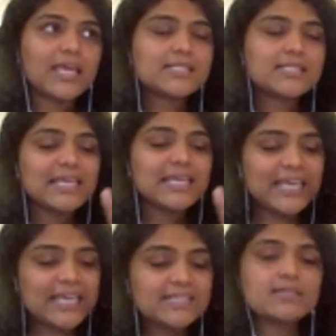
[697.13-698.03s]
it's
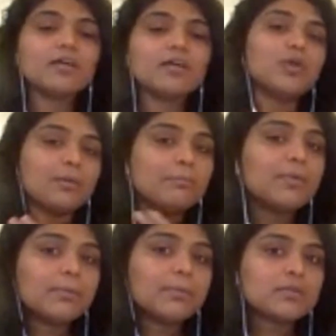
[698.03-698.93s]
easier to
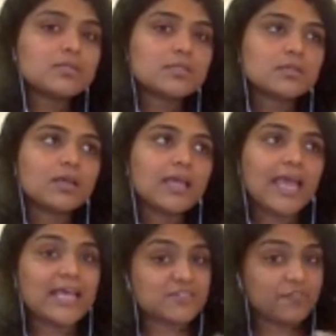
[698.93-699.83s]
implement,
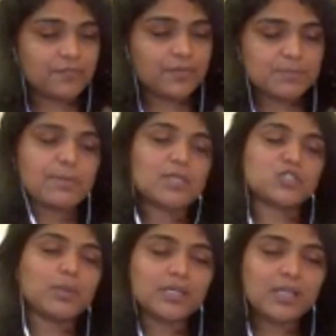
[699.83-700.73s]
as,
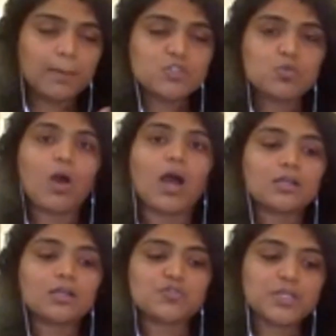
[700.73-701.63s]
especially when it comes to our
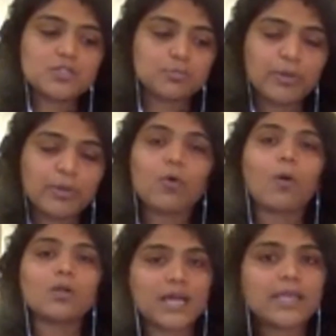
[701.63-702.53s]
country in Supreme
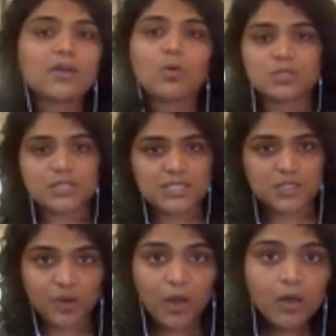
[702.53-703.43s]
Court, High Court,
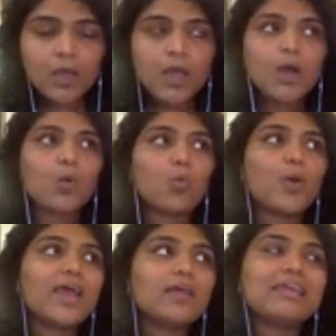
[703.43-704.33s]
etc.,
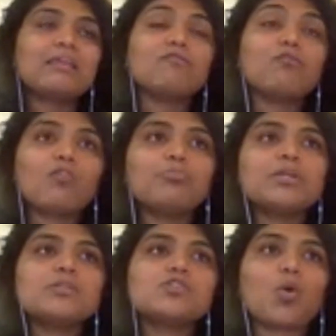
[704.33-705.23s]
where the
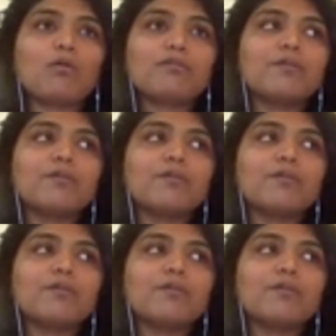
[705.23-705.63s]
involvement of